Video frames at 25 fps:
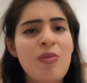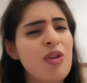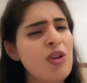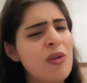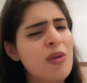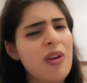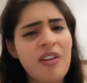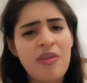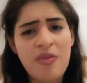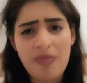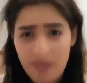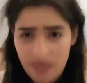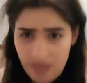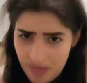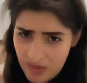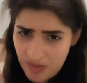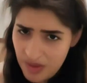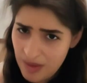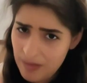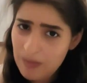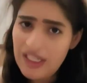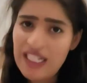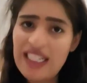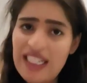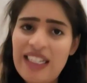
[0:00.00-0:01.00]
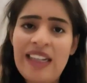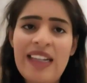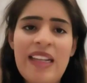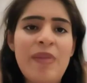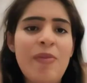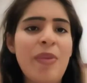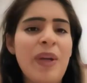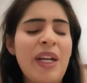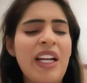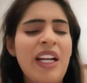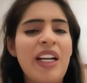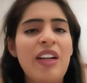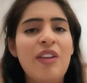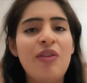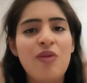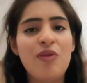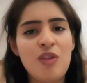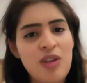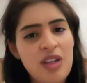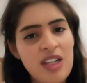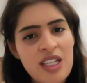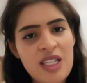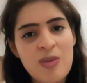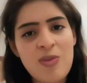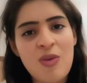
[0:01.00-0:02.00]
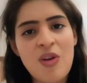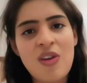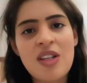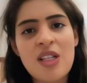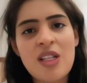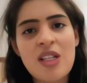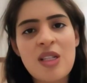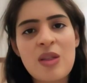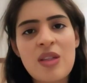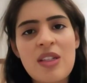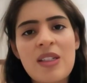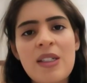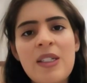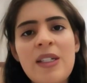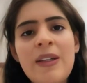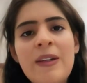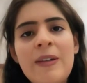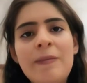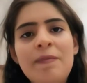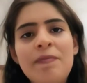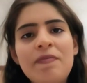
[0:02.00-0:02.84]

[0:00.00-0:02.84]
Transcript: You are completely paid, fully sponsored.